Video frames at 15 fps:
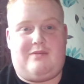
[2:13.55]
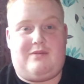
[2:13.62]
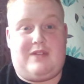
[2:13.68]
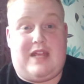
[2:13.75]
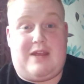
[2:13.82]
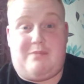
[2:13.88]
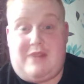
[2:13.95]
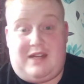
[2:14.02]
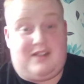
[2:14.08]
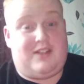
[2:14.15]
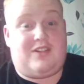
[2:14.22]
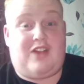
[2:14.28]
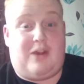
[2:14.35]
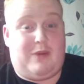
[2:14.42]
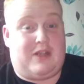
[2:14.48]
it means
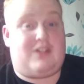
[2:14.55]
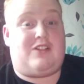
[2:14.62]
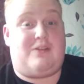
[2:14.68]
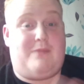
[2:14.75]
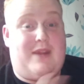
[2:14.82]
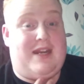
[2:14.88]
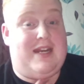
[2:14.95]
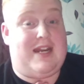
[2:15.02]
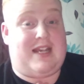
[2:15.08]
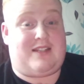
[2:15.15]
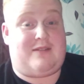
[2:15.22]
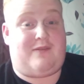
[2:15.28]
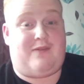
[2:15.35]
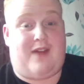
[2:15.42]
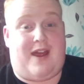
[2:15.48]
so much to me as a
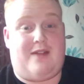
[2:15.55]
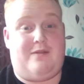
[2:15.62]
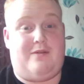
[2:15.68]
fan